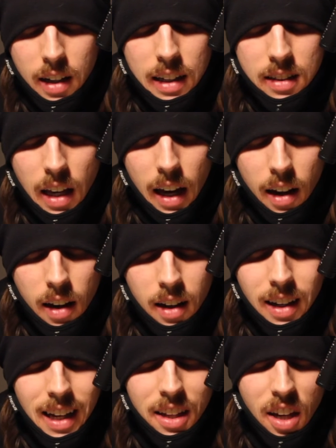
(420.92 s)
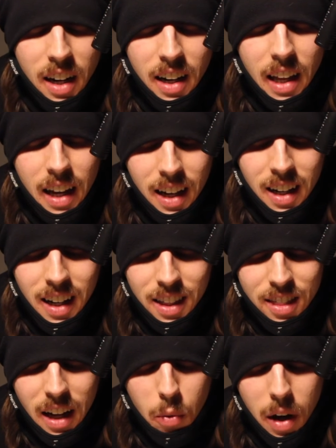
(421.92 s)
Carniceria y Taqueria,
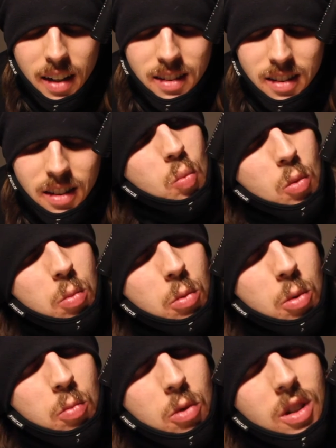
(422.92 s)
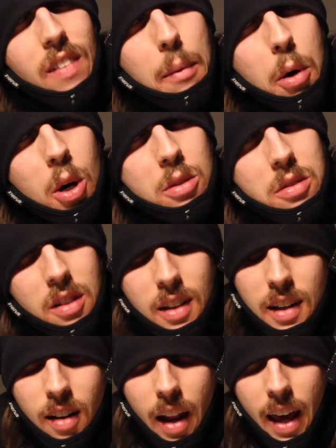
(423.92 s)
Don Juan's. Vamos,
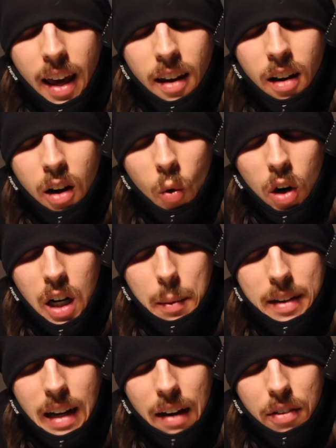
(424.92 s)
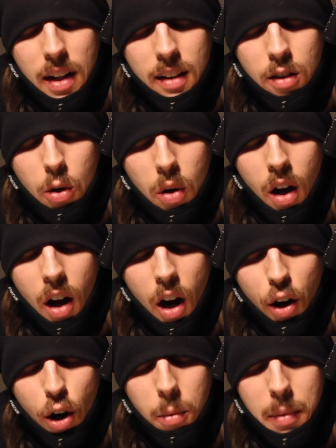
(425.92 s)
today we're going to be diving into
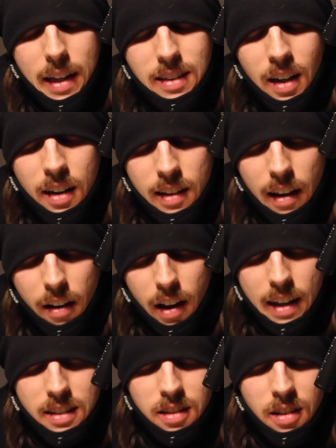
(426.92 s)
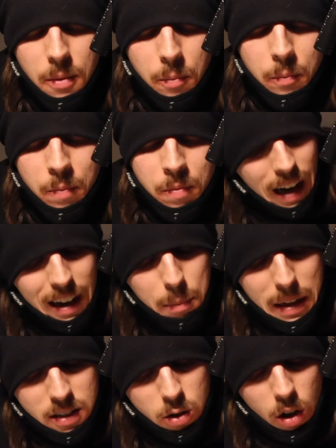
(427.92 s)
Hombres de Res, al
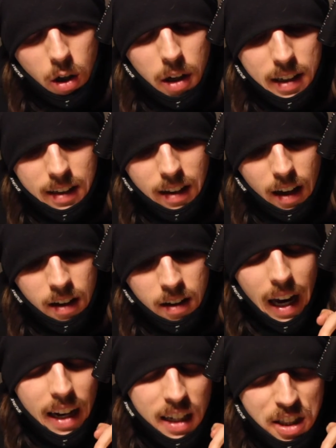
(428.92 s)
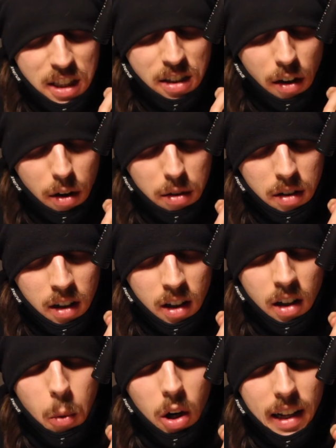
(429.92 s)
pastor gordita y la chicharrón
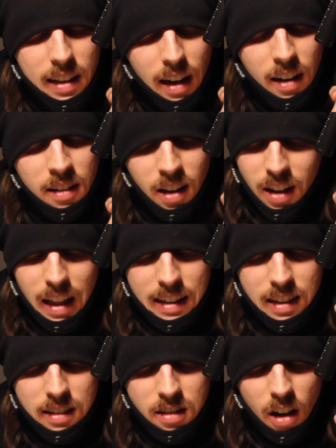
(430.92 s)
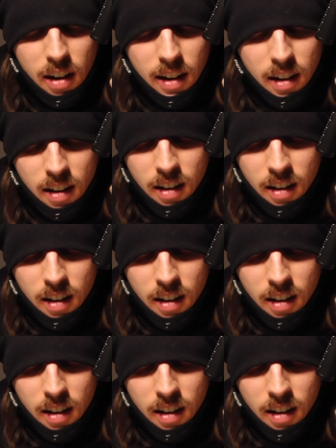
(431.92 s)
morita. Let's get started.